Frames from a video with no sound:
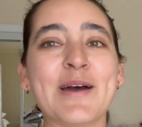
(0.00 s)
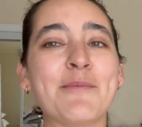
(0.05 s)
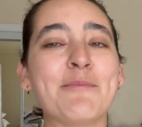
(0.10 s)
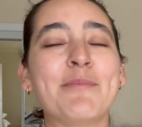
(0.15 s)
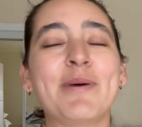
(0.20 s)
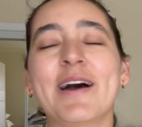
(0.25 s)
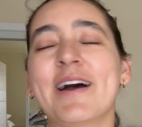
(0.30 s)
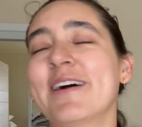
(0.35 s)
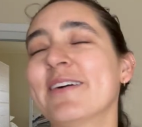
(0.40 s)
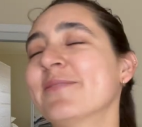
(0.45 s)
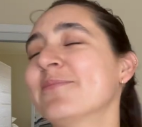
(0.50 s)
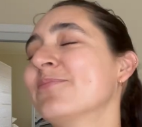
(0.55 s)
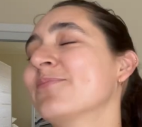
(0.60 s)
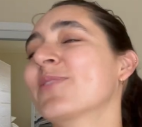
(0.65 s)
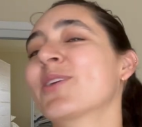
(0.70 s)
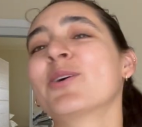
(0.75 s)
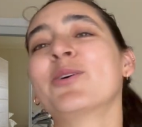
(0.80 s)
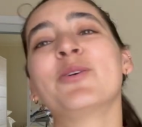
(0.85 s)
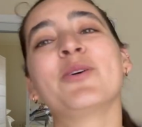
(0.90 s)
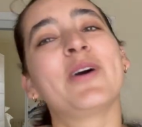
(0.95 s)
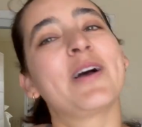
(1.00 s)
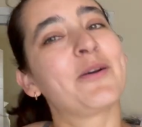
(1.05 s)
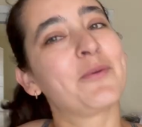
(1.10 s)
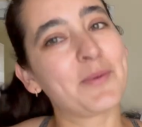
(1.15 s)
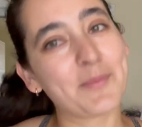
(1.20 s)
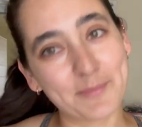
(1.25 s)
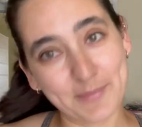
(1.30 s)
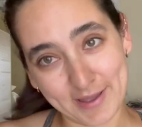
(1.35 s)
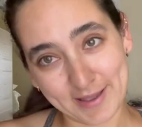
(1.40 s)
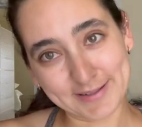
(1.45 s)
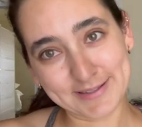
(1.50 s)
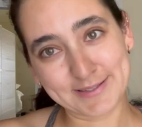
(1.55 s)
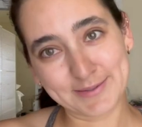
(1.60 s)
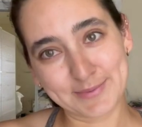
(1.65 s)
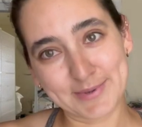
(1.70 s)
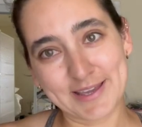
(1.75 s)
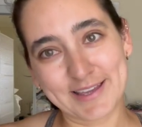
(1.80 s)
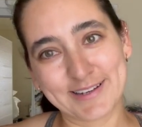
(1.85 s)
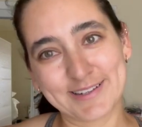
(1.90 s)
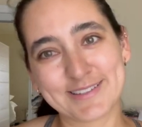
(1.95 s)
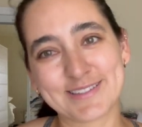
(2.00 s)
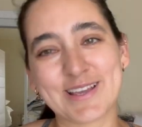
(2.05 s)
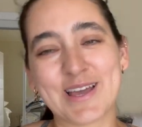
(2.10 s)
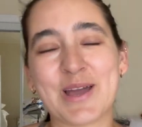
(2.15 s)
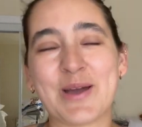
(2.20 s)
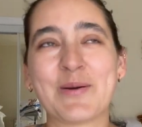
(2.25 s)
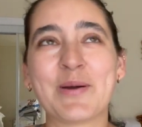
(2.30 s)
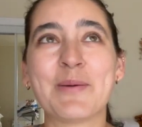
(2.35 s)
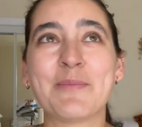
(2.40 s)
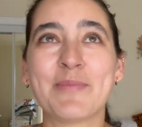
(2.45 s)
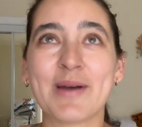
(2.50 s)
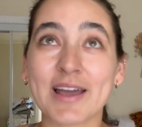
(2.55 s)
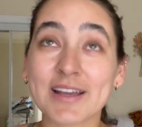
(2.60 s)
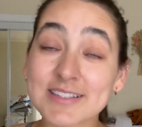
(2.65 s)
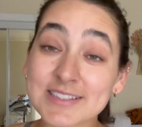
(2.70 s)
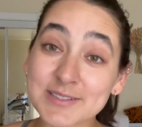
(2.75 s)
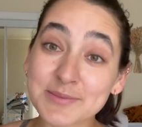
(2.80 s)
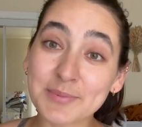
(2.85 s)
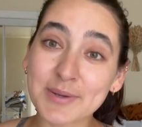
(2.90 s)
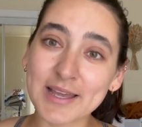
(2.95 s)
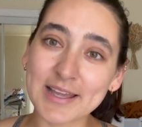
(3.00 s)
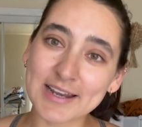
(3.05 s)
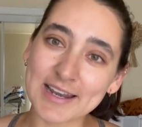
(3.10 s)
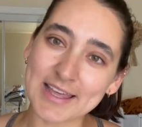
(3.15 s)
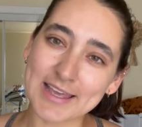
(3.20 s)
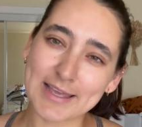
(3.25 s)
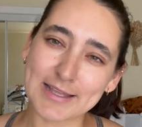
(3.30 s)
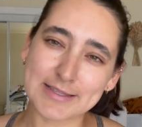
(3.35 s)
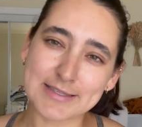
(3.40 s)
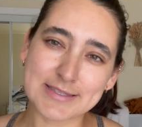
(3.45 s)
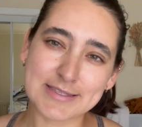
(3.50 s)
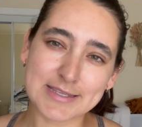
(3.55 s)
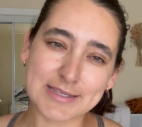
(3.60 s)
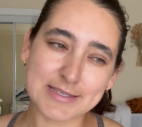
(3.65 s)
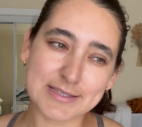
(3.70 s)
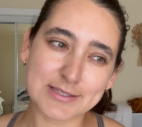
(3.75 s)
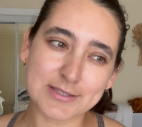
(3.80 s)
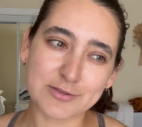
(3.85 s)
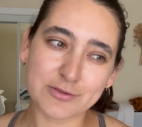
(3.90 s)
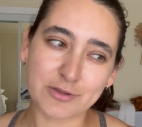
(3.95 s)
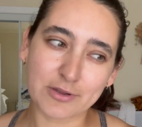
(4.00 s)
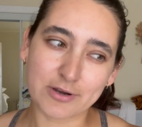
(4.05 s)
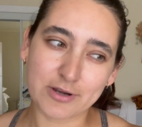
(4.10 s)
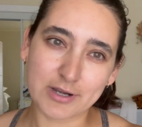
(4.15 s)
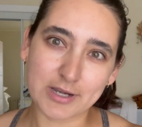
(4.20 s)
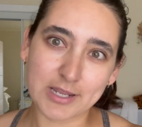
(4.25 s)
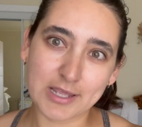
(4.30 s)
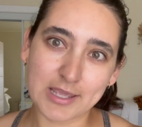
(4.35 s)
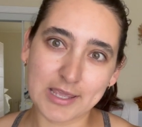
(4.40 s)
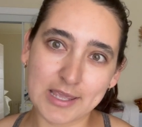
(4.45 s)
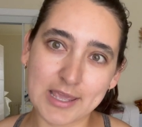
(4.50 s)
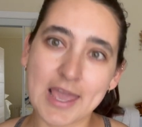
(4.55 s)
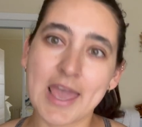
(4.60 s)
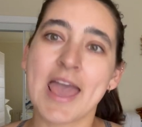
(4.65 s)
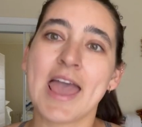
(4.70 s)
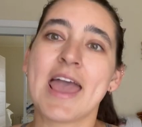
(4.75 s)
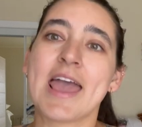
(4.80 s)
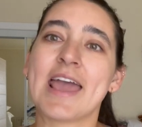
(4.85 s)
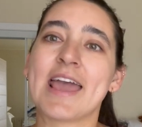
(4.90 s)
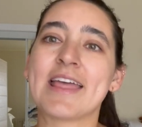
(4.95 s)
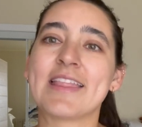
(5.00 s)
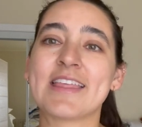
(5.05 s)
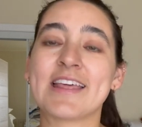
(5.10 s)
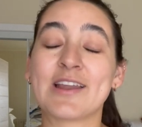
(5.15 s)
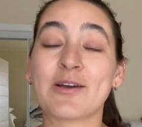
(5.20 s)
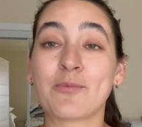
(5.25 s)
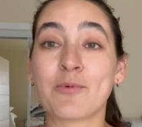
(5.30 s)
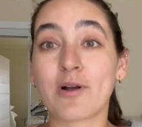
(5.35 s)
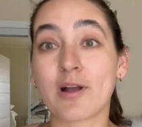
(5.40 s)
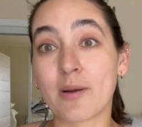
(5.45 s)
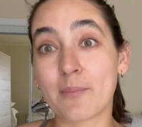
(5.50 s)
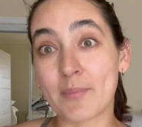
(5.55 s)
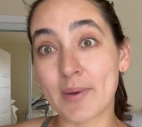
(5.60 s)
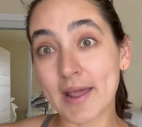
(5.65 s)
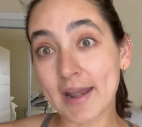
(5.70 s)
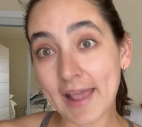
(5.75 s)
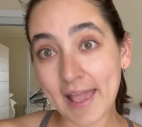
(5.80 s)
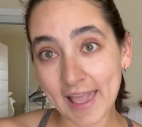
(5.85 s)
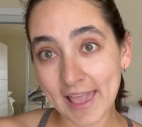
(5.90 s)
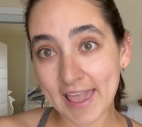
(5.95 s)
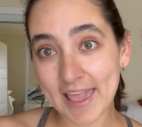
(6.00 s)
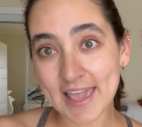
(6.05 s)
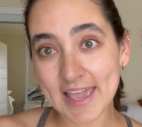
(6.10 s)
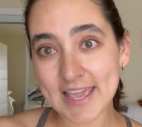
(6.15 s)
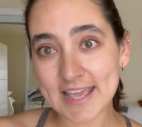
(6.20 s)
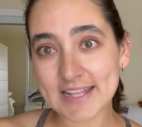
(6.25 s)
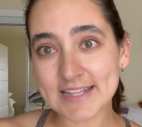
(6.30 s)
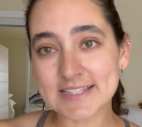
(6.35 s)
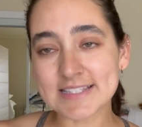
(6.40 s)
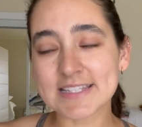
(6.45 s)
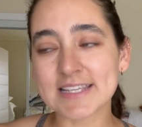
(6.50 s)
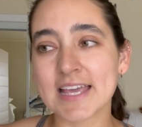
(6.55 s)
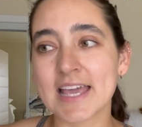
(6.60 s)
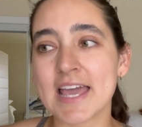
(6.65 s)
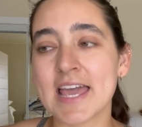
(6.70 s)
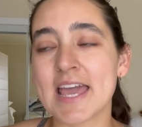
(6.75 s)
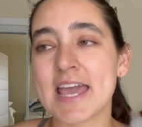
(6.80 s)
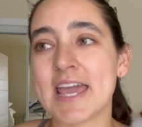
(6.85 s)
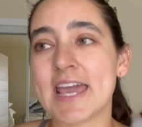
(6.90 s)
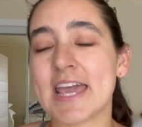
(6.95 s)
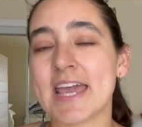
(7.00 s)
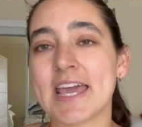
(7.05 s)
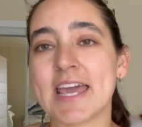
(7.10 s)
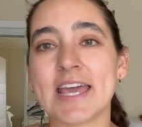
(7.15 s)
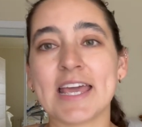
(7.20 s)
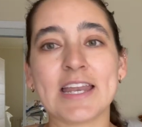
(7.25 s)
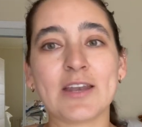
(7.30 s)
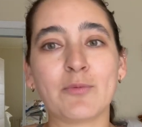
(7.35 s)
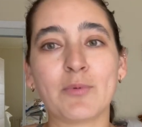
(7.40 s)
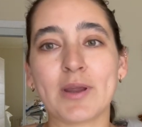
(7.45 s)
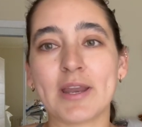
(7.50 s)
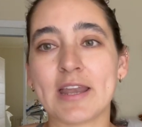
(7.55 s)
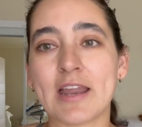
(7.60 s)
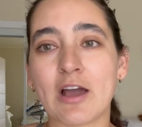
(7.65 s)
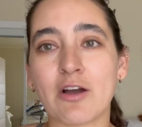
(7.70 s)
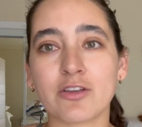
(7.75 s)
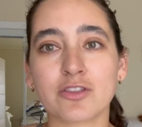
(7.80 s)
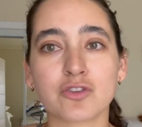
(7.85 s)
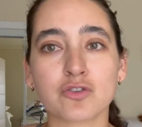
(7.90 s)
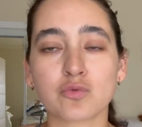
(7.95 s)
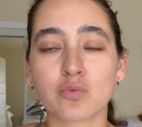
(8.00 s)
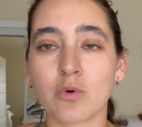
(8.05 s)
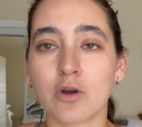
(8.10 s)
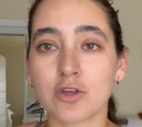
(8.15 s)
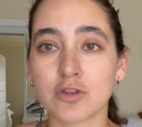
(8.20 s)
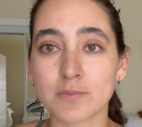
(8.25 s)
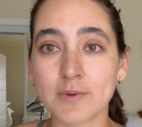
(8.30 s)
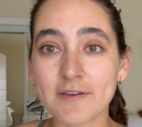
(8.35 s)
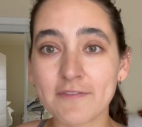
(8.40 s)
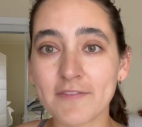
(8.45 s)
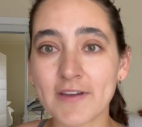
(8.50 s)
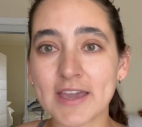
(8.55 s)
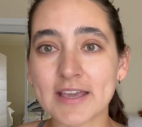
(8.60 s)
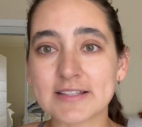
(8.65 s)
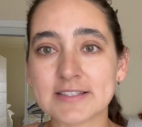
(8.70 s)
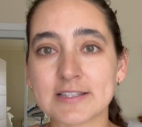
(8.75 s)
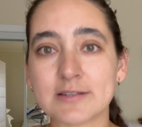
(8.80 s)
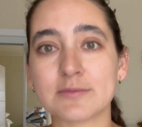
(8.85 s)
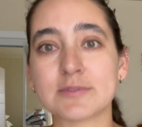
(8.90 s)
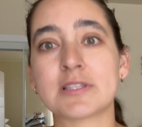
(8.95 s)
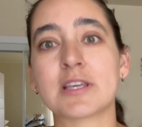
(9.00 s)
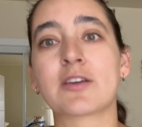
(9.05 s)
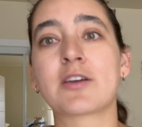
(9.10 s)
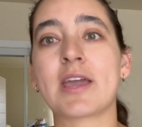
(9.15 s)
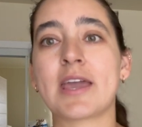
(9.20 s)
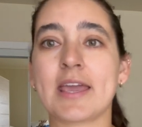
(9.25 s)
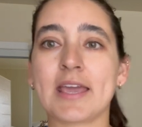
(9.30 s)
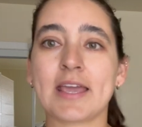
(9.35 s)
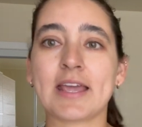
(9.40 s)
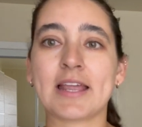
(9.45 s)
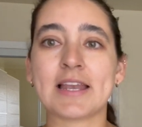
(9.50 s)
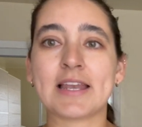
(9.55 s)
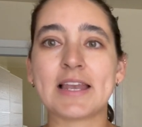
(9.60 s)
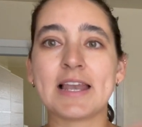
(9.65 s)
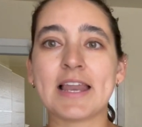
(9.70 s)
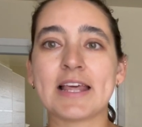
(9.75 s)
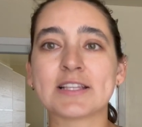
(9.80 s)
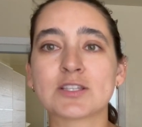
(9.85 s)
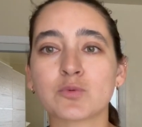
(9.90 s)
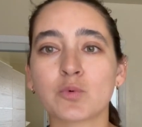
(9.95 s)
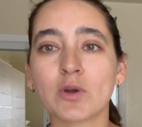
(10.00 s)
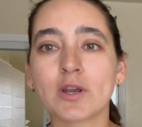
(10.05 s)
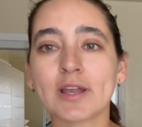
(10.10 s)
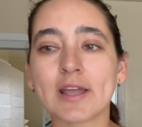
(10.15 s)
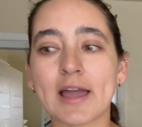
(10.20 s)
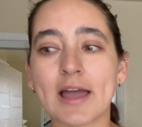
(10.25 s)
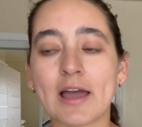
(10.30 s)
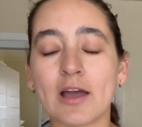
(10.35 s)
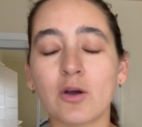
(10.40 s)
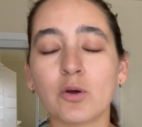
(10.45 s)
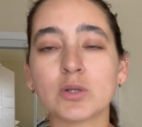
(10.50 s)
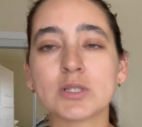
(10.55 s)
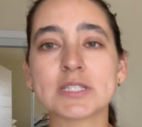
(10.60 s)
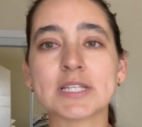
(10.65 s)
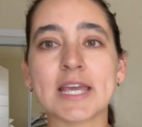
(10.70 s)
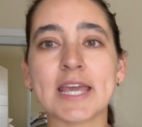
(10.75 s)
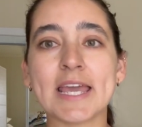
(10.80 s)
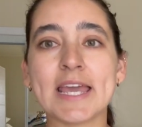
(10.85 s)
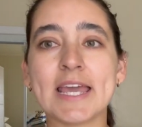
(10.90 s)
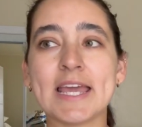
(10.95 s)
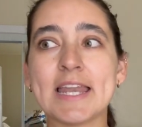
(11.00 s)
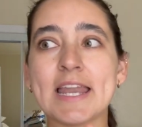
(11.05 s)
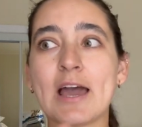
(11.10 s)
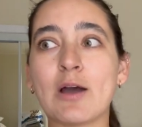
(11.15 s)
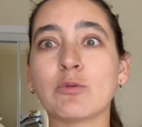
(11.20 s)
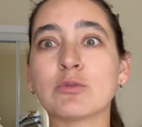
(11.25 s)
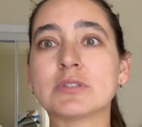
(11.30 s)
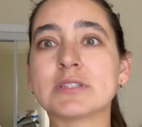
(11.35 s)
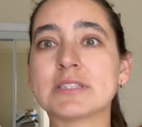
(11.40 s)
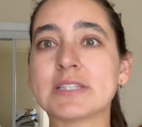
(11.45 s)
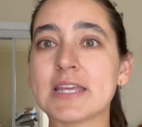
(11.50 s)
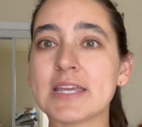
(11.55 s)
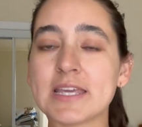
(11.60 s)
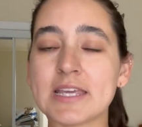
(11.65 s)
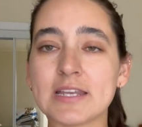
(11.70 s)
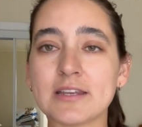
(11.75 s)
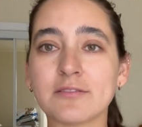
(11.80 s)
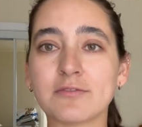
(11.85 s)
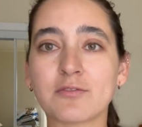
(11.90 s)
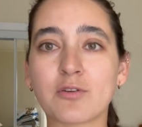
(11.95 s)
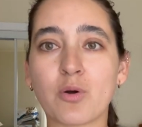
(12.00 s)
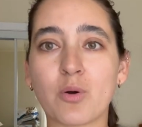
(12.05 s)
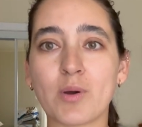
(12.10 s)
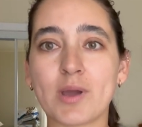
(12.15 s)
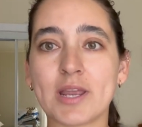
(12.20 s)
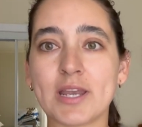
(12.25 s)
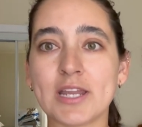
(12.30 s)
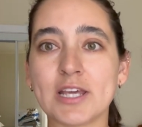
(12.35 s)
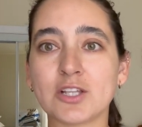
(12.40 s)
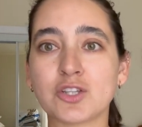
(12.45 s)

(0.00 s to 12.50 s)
But girl, I went back to bed. So I went back to bed like at 6:30 and then I woke up at 8. And right now I just washed my face and was like, okay, let's work out. And I was thinking of going